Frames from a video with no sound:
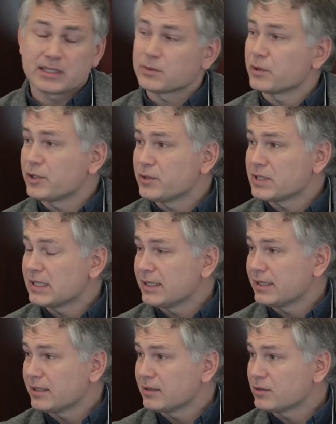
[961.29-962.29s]
is we're using
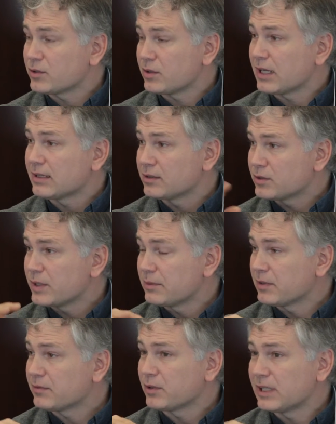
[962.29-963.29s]
it in
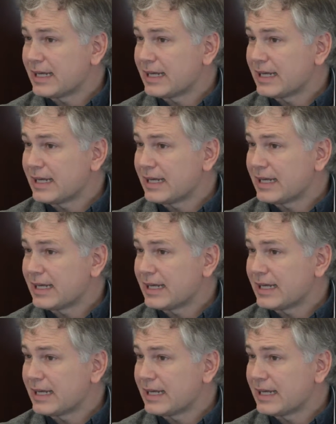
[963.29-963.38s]
treatment for